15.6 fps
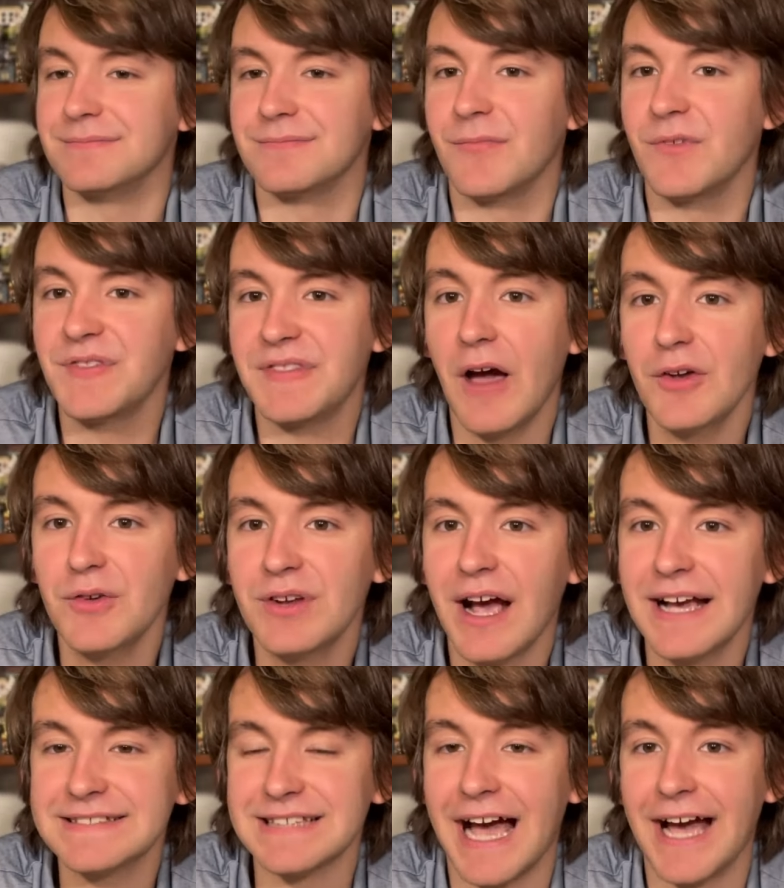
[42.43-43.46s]
Without you
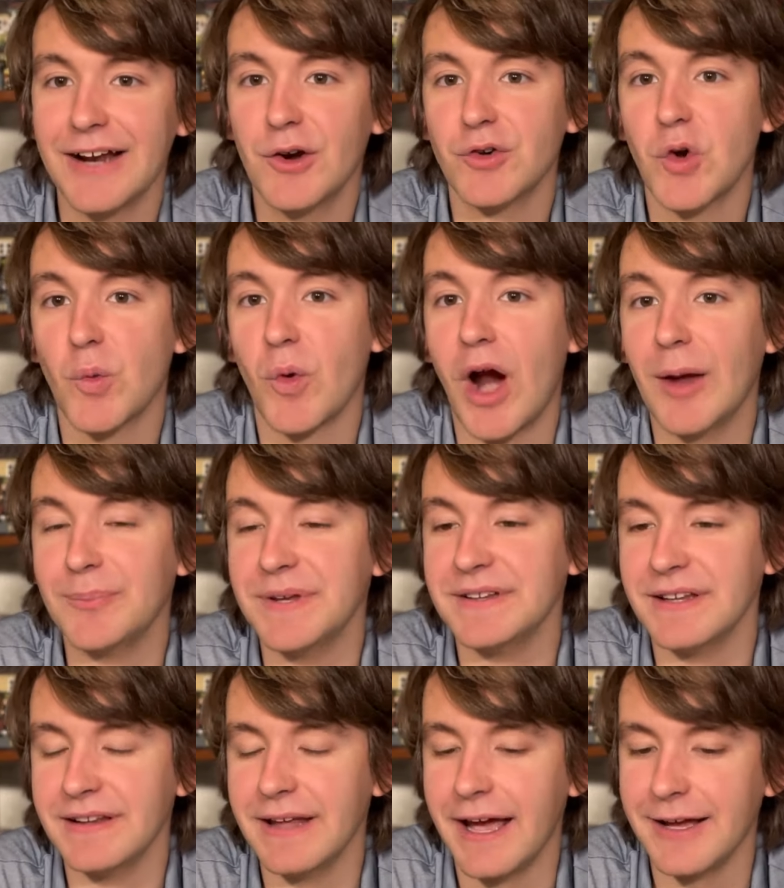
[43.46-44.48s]
guys, I don't know where I'd be
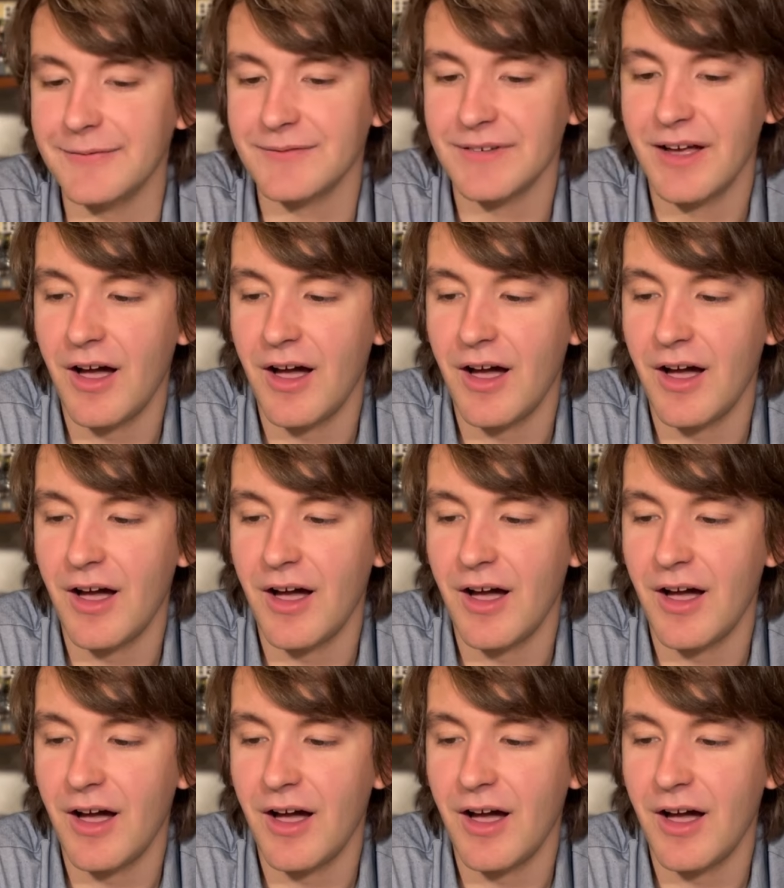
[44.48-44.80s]
today.